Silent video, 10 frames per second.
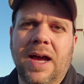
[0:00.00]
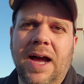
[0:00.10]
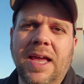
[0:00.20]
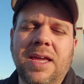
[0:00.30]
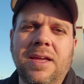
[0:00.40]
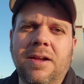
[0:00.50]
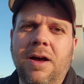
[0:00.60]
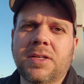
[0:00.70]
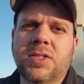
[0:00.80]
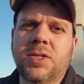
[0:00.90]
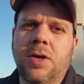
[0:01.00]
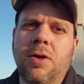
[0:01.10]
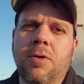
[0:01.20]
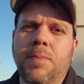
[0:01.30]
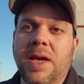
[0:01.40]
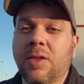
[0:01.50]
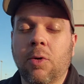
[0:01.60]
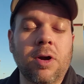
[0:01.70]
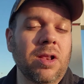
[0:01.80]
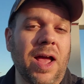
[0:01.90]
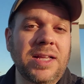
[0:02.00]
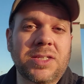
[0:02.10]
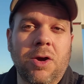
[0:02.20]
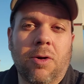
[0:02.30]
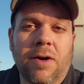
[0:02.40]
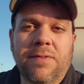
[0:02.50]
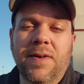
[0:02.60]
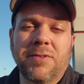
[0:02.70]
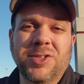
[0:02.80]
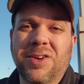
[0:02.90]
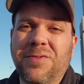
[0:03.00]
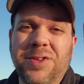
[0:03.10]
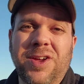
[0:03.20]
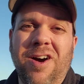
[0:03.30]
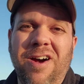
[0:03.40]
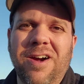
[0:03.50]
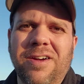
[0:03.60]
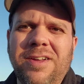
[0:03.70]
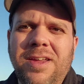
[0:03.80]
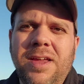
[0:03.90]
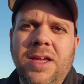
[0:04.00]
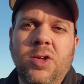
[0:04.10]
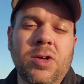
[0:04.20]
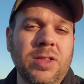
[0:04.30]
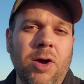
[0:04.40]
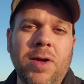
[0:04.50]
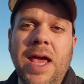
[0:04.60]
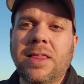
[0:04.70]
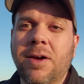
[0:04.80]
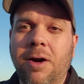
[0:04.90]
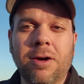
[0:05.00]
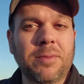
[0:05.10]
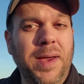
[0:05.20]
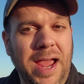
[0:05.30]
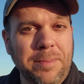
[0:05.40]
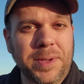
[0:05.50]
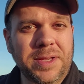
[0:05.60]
I can also make the horn lights go off if I was looking for the car. You can locate the car on a map.